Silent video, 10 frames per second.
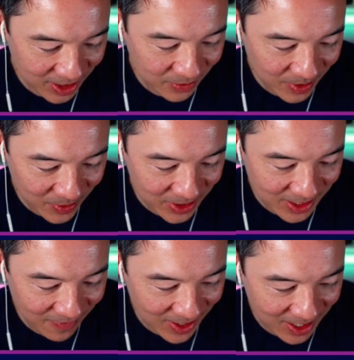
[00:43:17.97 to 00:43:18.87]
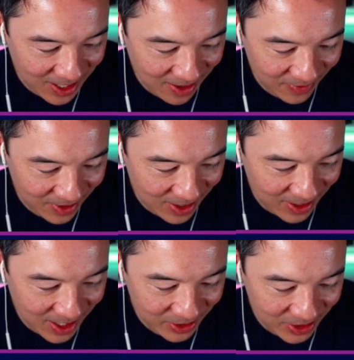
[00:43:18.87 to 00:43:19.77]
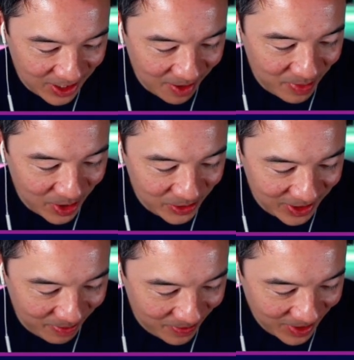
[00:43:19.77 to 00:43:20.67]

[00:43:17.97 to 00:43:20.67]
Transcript: This one wasn't even a cover. I'll post